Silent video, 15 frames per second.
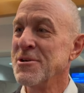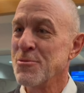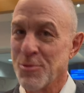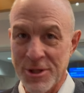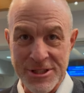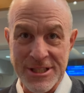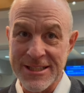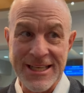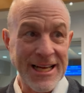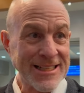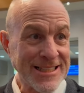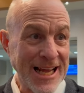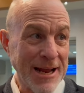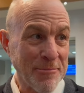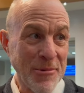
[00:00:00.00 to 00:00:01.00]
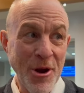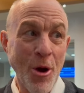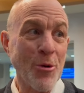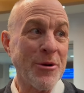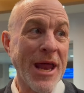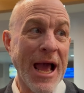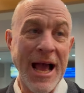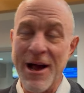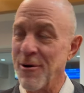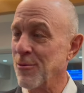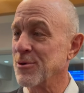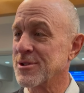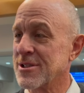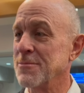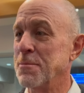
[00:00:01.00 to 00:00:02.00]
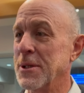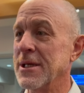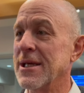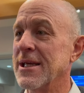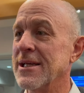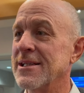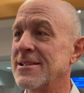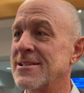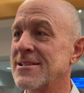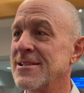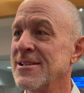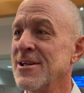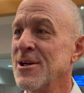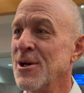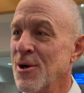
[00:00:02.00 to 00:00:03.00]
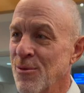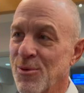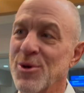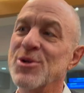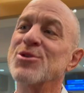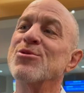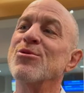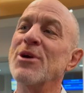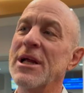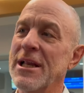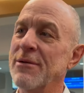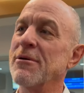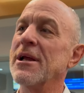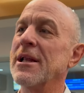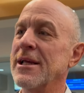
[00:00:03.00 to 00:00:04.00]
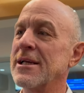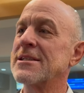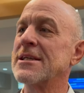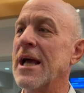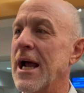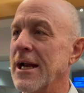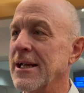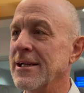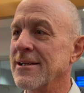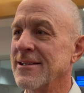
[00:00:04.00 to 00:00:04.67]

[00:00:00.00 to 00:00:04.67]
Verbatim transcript: which at that time, no doubt, was the Big East, was really really exciting.